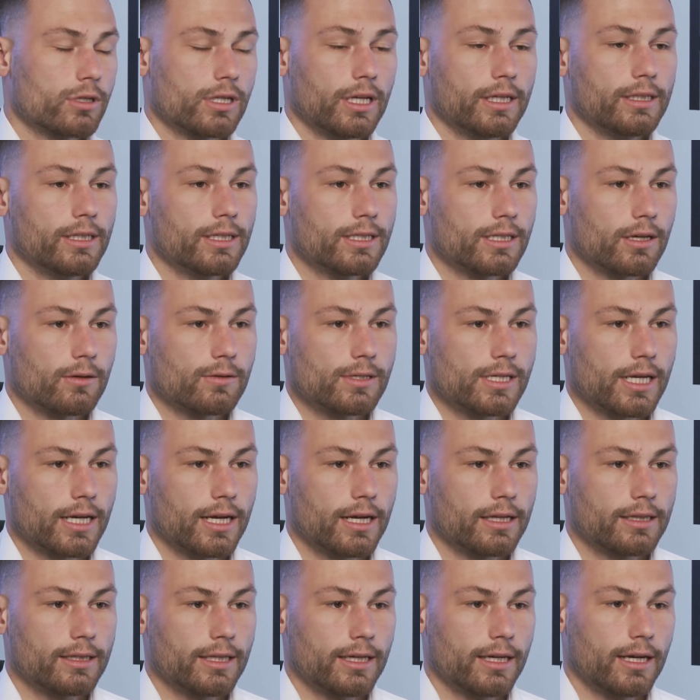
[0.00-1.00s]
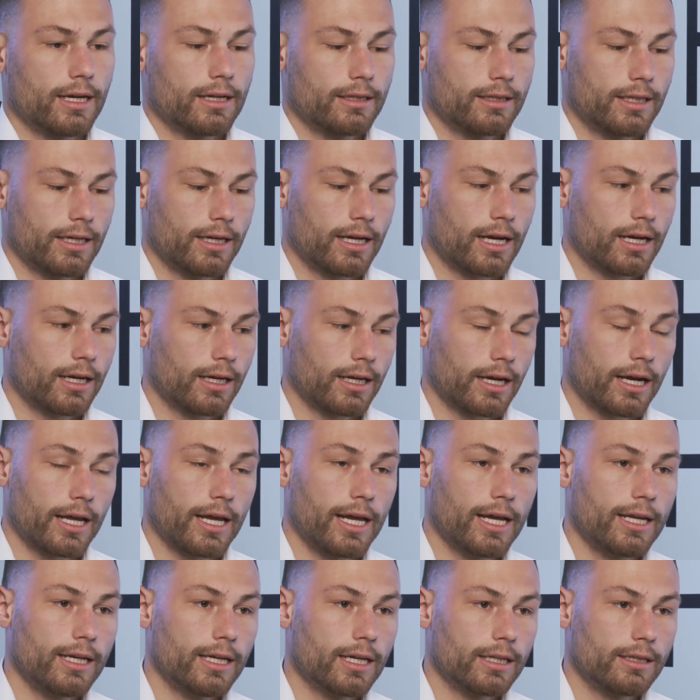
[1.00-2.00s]
This was the result of,
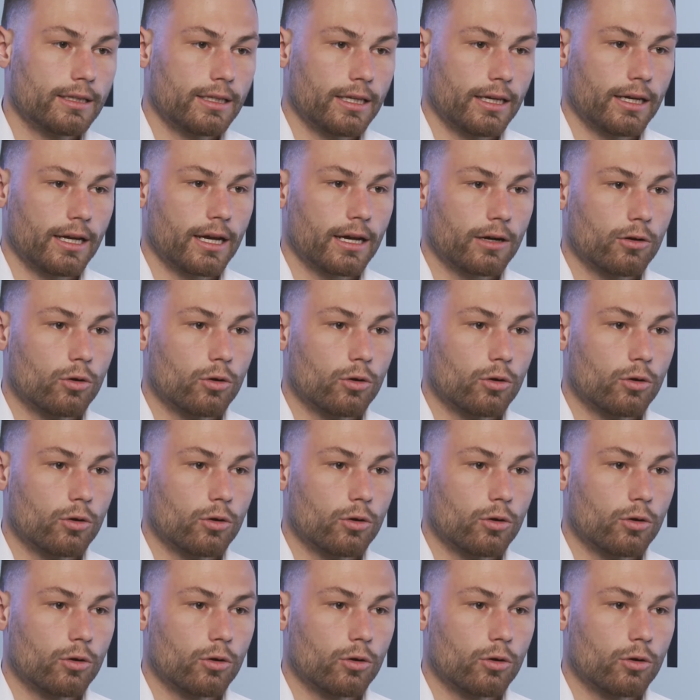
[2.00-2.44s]
firstly,